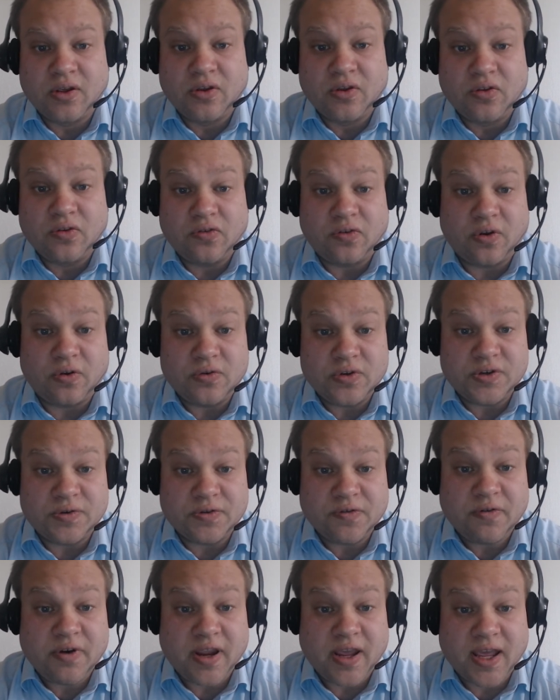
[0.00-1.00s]
So she was
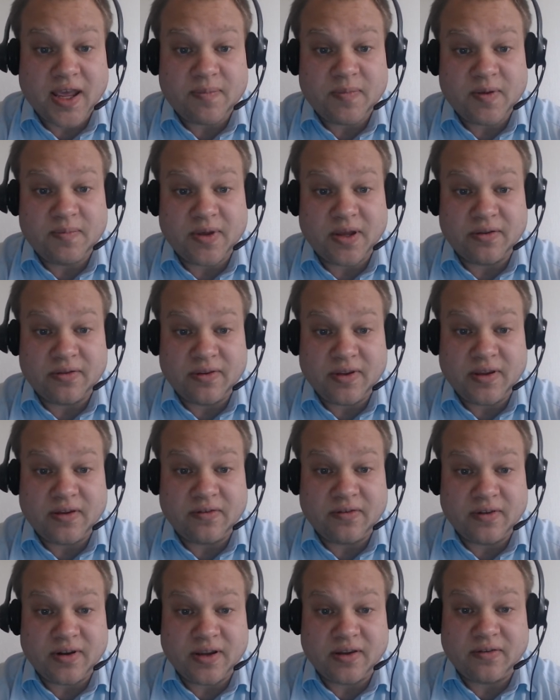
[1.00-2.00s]
very happy about
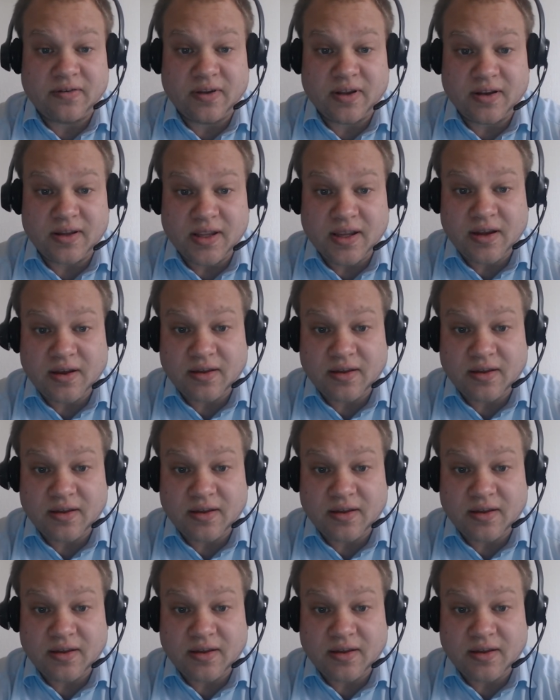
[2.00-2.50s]
this, and I said, "Yeah,